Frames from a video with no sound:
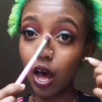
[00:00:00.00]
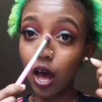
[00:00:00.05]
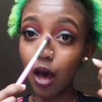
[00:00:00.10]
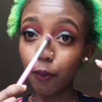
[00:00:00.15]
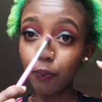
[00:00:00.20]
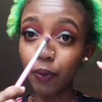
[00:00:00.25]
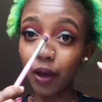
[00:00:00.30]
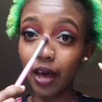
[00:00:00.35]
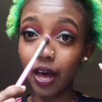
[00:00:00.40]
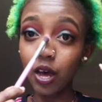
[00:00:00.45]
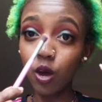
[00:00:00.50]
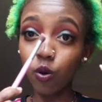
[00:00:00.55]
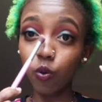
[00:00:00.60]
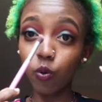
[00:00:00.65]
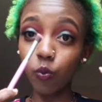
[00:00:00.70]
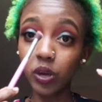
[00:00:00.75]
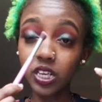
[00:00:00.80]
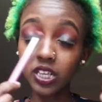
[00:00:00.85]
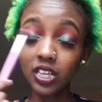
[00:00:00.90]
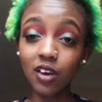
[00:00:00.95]
upper
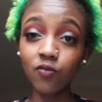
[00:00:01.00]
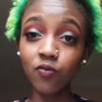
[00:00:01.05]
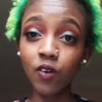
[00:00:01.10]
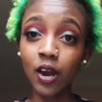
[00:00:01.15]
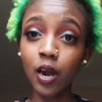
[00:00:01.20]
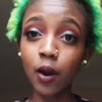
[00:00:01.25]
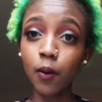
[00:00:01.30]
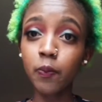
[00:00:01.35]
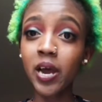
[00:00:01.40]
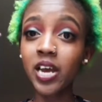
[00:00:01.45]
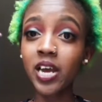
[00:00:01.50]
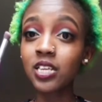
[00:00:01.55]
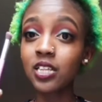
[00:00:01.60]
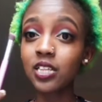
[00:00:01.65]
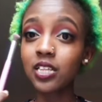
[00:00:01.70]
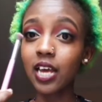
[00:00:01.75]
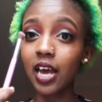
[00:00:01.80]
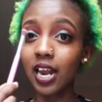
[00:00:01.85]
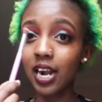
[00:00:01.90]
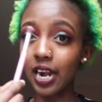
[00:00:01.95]
when they are far apart
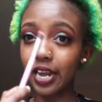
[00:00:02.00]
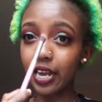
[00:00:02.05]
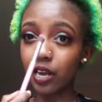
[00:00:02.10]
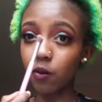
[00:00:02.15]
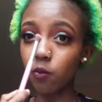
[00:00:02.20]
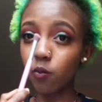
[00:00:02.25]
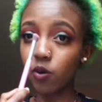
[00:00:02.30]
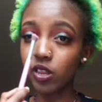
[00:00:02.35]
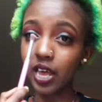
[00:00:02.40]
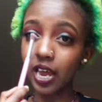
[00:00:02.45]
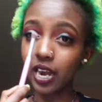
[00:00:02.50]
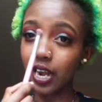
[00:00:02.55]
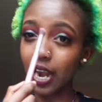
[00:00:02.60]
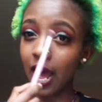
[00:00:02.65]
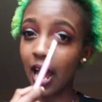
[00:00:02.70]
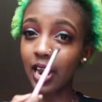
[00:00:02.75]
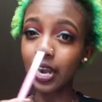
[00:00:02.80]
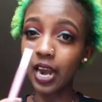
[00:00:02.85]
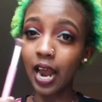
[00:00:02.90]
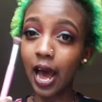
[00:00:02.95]
they are like more than
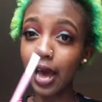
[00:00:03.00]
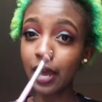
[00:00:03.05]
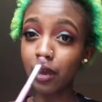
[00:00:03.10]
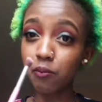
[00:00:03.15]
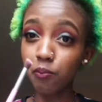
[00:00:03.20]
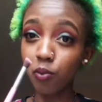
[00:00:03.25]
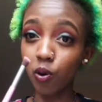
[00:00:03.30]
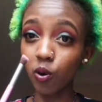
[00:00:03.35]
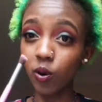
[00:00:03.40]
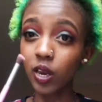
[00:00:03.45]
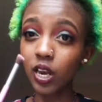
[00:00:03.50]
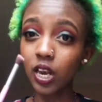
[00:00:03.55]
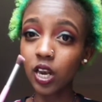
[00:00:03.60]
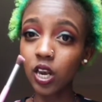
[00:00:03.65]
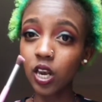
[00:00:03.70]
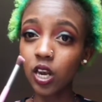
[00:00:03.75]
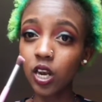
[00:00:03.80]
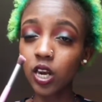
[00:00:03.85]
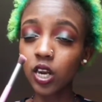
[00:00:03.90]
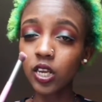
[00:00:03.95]
an eyeball
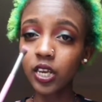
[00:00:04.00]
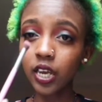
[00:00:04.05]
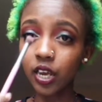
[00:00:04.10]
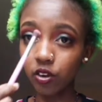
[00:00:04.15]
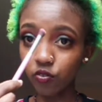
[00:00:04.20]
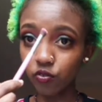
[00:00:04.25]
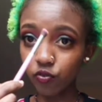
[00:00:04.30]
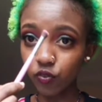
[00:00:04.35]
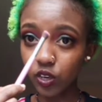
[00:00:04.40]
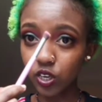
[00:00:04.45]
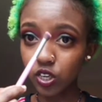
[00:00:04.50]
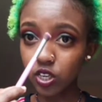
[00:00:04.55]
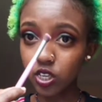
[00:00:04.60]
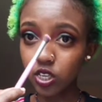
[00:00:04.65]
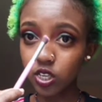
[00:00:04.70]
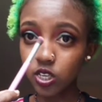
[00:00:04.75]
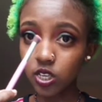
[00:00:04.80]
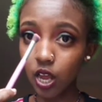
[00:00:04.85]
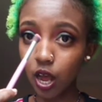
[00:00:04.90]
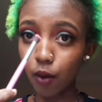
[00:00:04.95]
can fit
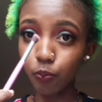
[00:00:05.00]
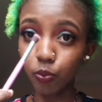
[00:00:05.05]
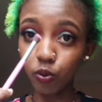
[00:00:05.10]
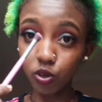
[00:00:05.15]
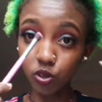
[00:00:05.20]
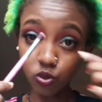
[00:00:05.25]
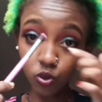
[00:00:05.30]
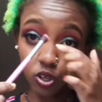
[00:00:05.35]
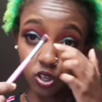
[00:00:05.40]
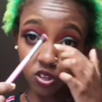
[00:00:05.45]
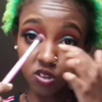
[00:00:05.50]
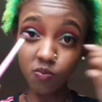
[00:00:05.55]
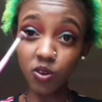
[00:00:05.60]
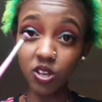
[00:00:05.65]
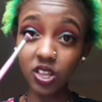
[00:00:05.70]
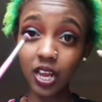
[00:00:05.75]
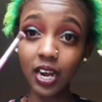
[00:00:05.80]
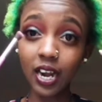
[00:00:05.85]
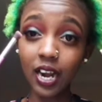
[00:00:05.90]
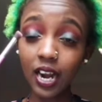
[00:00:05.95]
apart so it's more
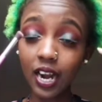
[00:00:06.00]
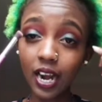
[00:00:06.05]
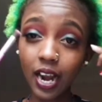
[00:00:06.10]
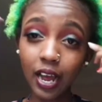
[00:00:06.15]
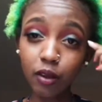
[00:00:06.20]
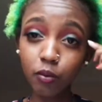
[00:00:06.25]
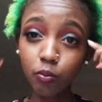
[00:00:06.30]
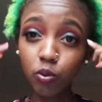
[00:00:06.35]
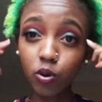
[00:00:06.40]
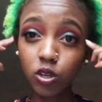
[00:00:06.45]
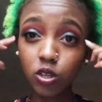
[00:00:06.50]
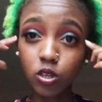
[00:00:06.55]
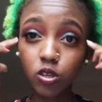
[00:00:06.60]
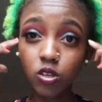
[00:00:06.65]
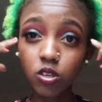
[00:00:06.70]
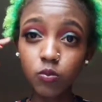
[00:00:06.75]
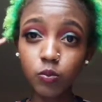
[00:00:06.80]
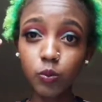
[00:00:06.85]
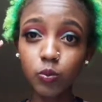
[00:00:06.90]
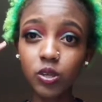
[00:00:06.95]
than an eyeball
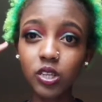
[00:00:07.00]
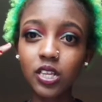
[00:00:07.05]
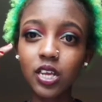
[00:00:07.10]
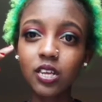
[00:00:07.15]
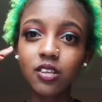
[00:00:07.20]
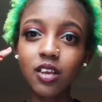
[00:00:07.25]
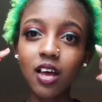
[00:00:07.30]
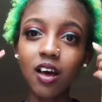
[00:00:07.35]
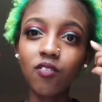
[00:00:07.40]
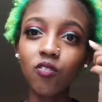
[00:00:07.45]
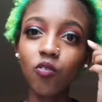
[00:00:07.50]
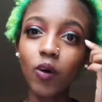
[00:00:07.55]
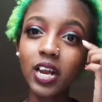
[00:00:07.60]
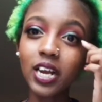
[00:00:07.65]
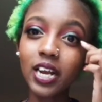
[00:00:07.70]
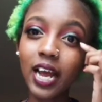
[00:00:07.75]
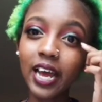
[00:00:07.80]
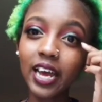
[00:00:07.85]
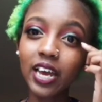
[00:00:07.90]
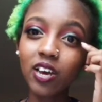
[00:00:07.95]
those people that have
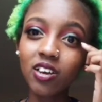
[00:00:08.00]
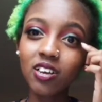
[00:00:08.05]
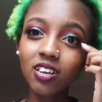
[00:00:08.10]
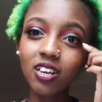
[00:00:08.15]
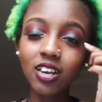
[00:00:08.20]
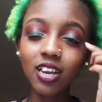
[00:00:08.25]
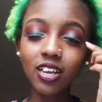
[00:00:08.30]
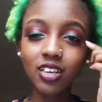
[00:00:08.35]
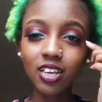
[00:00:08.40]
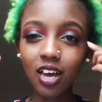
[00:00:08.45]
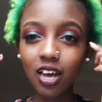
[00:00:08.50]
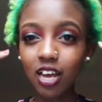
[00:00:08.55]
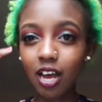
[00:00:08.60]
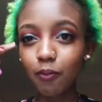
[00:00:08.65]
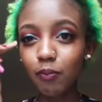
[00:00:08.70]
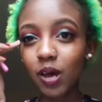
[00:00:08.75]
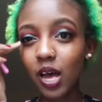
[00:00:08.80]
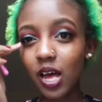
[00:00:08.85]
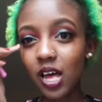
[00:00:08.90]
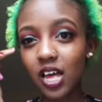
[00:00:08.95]
one eye like
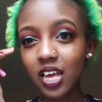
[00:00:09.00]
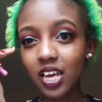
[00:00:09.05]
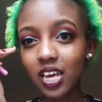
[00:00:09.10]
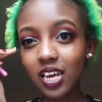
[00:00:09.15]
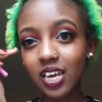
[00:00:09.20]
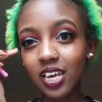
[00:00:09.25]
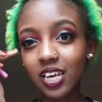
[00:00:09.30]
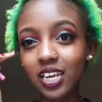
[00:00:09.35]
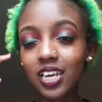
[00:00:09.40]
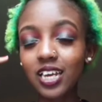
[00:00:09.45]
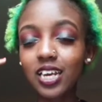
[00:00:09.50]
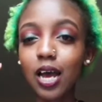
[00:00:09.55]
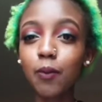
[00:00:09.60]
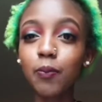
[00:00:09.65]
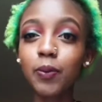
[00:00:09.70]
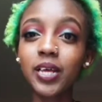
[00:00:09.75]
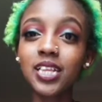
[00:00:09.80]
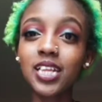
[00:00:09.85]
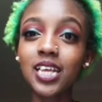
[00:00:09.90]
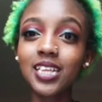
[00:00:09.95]
hapa ingine
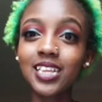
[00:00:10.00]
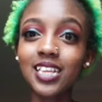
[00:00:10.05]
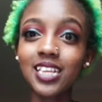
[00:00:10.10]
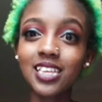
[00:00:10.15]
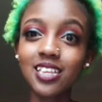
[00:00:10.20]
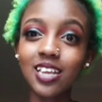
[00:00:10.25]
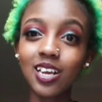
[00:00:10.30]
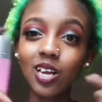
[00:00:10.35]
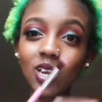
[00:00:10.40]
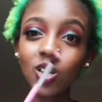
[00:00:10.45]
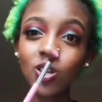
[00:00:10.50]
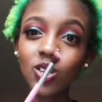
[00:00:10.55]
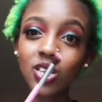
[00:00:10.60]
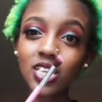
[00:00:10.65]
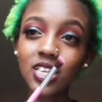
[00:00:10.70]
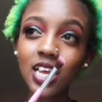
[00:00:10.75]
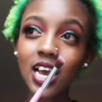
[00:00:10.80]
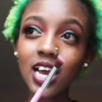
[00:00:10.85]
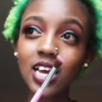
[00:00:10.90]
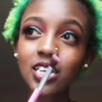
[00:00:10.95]
hapa and then there's the close
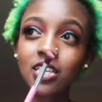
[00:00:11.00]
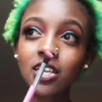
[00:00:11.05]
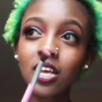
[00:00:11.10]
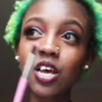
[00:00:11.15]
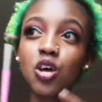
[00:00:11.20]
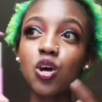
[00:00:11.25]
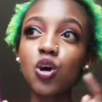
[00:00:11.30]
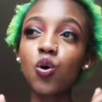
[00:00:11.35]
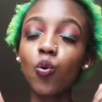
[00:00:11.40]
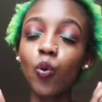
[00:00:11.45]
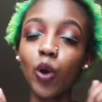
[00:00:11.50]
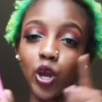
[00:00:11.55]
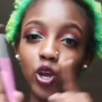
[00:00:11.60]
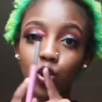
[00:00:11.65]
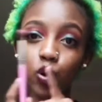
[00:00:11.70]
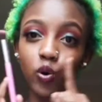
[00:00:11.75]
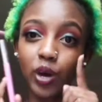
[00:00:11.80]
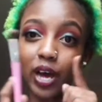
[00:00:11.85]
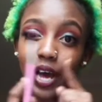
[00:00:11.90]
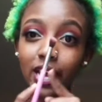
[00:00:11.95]
set where
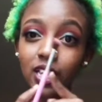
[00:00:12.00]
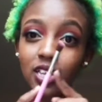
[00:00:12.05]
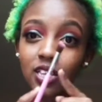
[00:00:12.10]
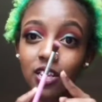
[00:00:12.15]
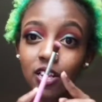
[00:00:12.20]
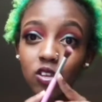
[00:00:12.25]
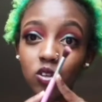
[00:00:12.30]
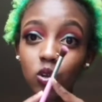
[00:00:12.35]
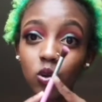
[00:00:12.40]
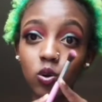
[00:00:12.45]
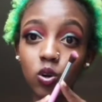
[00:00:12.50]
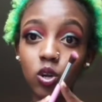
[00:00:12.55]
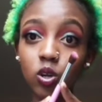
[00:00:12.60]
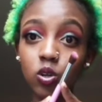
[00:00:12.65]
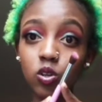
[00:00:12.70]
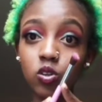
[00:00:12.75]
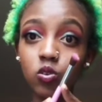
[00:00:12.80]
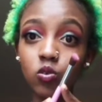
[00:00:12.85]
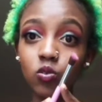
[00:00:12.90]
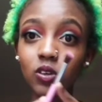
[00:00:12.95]
your eyes are so
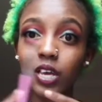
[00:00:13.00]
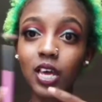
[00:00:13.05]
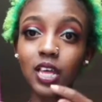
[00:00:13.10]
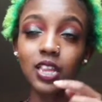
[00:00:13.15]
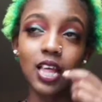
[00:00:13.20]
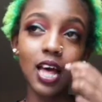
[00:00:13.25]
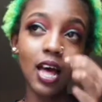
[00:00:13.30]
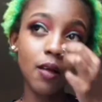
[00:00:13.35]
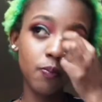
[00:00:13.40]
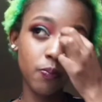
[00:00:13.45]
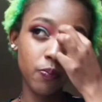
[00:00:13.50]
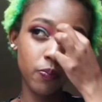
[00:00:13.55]
close together